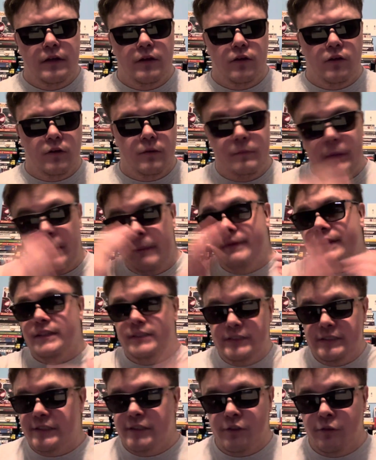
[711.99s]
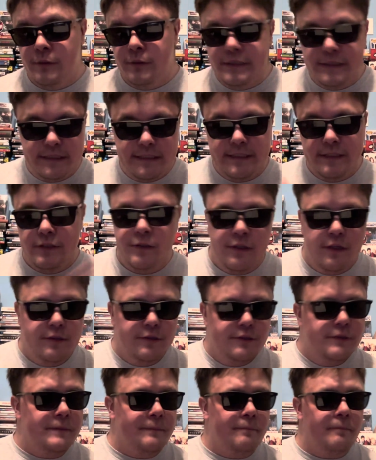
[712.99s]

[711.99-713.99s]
or maybe that's just a coincidence, who knows.